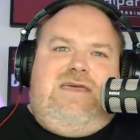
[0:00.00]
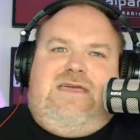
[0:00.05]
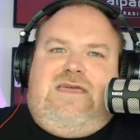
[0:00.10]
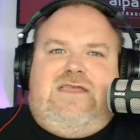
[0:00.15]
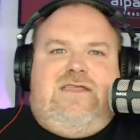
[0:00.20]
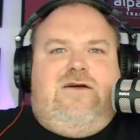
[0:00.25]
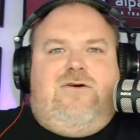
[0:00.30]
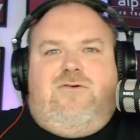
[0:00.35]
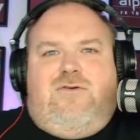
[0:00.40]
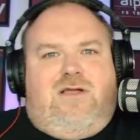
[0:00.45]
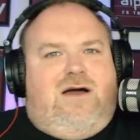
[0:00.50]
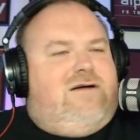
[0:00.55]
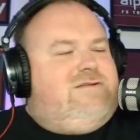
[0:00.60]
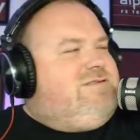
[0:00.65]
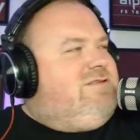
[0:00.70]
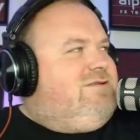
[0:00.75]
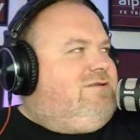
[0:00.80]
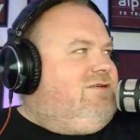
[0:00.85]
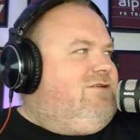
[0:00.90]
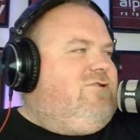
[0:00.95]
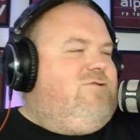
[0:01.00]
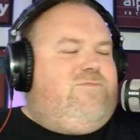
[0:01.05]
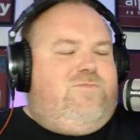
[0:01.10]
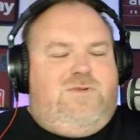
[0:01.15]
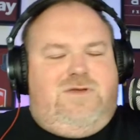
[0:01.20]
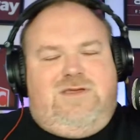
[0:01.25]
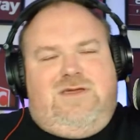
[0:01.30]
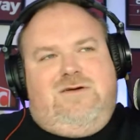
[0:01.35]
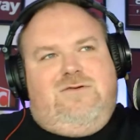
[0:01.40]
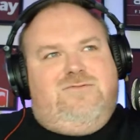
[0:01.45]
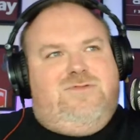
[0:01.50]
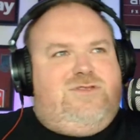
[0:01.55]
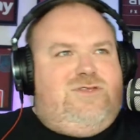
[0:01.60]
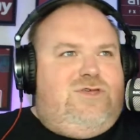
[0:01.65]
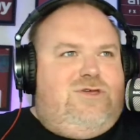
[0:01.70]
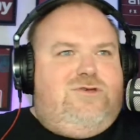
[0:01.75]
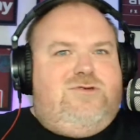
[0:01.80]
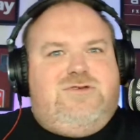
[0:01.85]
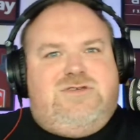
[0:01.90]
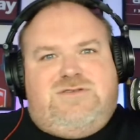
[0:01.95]
you know, all like, I was looking good, you know,
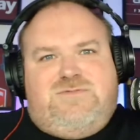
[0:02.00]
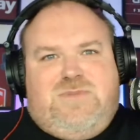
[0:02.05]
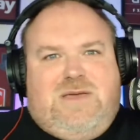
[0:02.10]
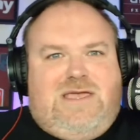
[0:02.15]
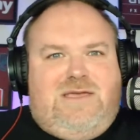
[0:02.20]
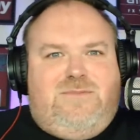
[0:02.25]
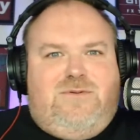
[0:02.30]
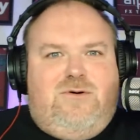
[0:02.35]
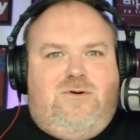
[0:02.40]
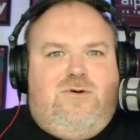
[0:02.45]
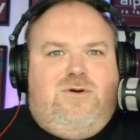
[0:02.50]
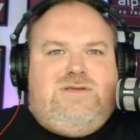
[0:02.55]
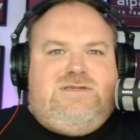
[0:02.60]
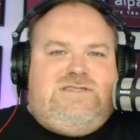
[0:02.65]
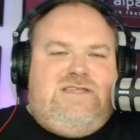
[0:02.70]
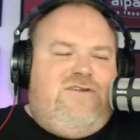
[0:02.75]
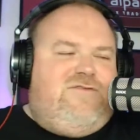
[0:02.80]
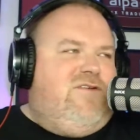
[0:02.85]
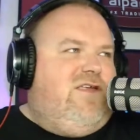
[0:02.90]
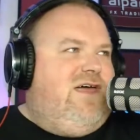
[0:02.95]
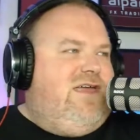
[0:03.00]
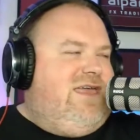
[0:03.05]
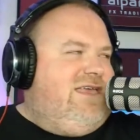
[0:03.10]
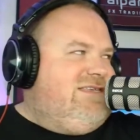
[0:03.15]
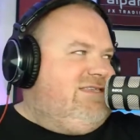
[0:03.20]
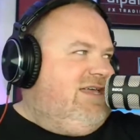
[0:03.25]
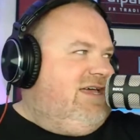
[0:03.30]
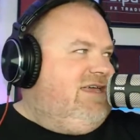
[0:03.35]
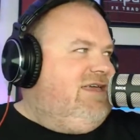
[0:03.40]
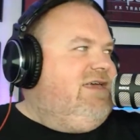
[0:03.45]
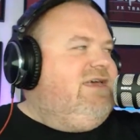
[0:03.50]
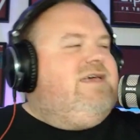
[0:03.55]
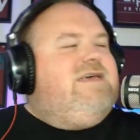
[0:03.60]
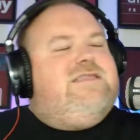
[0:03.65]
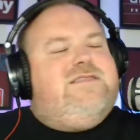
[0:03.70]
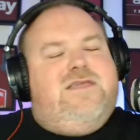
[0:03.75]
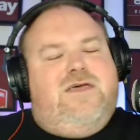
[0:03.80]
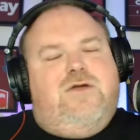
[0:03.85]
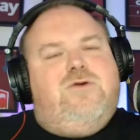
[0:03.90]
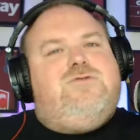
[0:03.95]
news people and stuff like that yesterday.
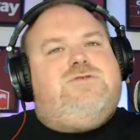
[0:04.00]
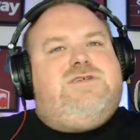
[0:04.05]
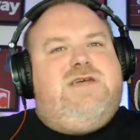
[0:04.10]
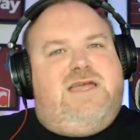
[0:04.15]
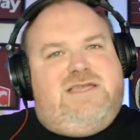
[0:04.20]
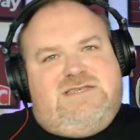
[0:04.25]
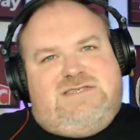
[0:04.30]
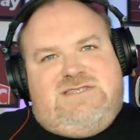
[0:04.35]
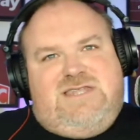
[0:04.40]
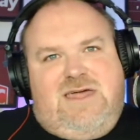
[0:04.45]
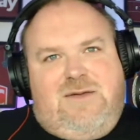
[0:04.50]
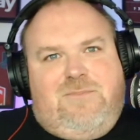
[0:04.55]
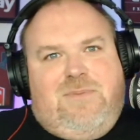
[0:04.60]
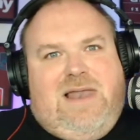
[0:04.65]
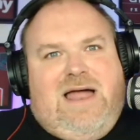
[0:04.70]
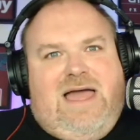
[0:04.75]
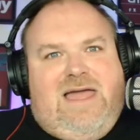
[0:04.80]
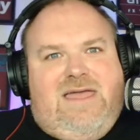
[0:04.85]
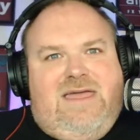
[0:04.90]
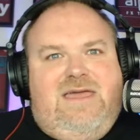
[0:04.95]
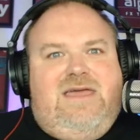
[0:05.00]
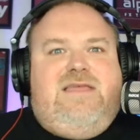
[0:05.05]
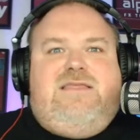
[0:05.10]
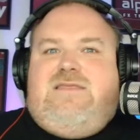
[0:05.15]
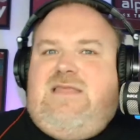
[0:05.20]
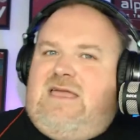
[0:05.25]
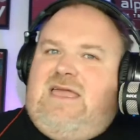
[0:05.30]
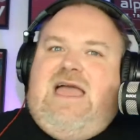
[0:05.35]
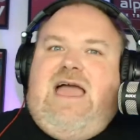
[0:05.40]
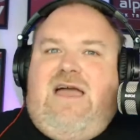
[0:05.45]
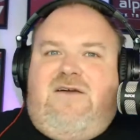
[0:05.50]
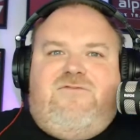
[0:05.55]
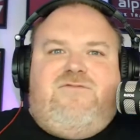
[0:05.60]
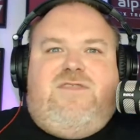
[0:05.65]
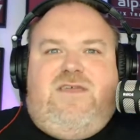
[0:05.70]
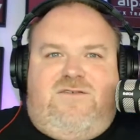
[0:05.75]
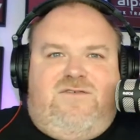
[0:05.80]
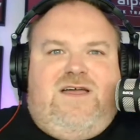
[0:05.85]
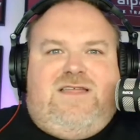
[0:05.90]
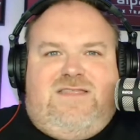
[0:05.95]
They all changed to their black. They've
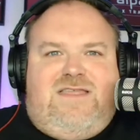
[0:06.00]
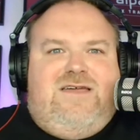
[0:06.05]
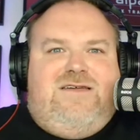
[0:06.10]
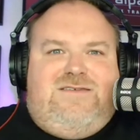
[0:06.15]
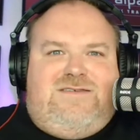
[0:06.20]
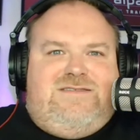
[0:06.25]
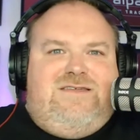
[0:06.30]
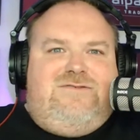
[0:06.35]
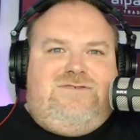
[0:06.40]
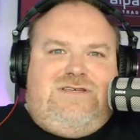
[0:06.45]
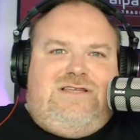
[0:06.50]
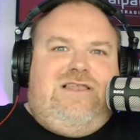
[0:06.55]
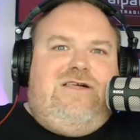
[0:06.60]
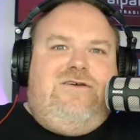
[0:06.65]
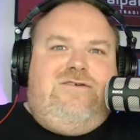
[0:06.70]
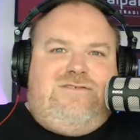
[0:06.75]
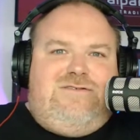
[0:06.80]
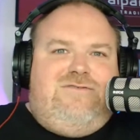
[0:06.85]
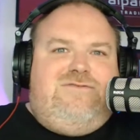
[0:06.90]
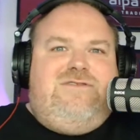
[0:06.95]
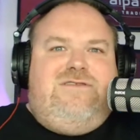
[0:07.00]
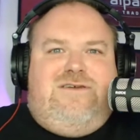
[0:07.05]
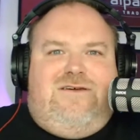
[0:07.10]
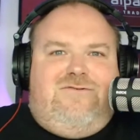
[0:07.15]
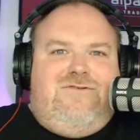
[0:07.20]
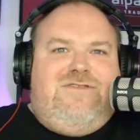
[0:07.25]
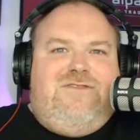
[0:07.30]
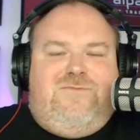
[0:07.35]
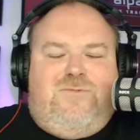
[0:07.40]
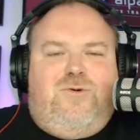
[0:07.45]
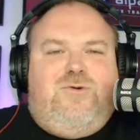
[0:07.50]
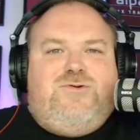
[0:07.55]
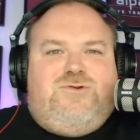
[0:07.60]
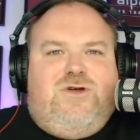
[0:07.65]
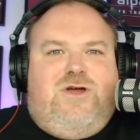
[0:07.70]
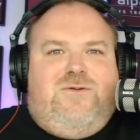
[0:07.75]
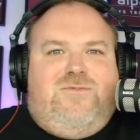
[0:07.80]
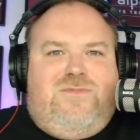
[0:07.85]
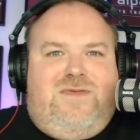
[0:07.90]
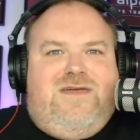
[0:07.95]
had those clothes are in the
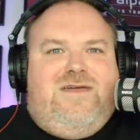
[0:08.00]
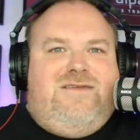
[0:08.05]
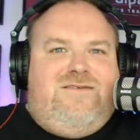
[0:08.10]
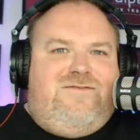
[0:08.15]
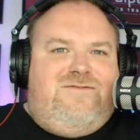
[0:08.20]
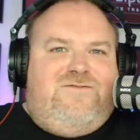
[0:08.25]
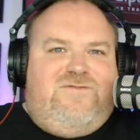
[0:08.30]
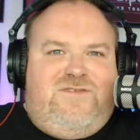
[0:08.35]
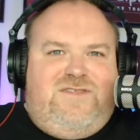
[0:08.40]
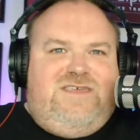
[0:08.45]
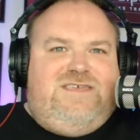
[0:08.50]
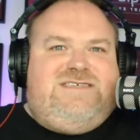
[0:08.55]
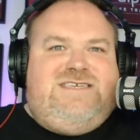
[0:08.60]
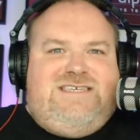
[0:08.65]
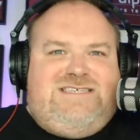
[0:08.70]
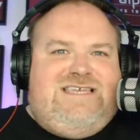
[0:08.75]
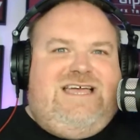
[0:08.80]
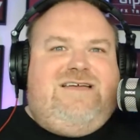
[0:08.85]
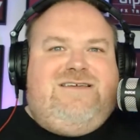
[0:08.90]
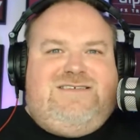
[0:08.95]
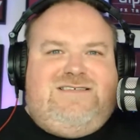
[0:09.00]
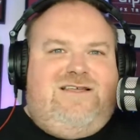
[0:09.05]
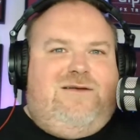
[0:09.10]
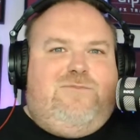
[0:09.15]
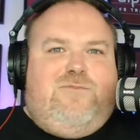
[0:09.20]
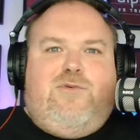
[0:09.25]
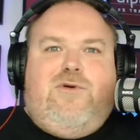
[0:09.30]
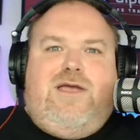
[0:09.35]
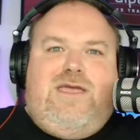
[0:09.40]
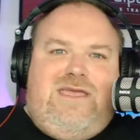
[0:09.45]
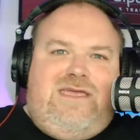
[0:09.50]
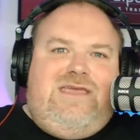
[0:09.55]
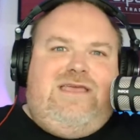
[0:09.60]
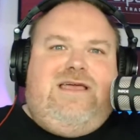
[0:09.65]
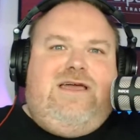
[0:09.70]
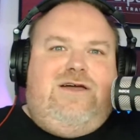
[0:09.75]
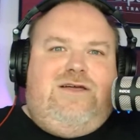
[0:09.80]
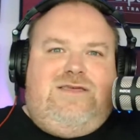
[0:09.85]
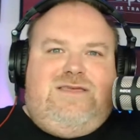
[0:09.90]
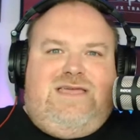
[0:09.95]
wardrobe. They're for this exact. It's like breaking
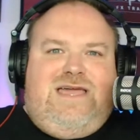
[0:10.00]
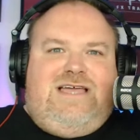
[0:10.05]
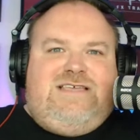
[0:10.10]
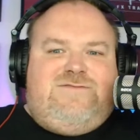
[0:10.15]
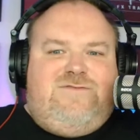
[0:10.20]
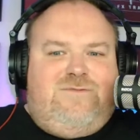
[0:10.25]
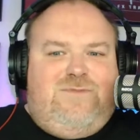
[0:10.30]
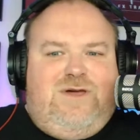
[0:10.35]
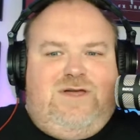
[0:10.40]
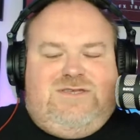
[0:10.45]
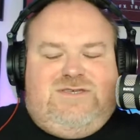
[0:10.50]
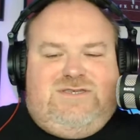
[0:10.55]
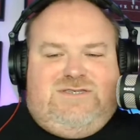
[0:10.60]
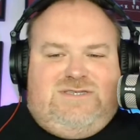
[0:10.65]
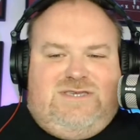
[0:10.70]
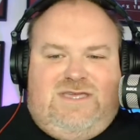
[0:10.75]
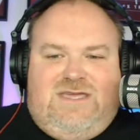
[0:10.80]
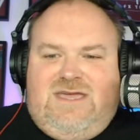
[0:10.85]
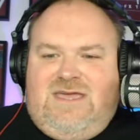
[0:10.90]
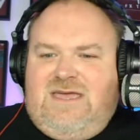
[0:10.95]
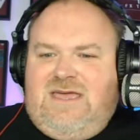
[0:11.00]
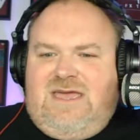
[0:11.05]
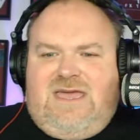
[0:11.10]
case of emergency.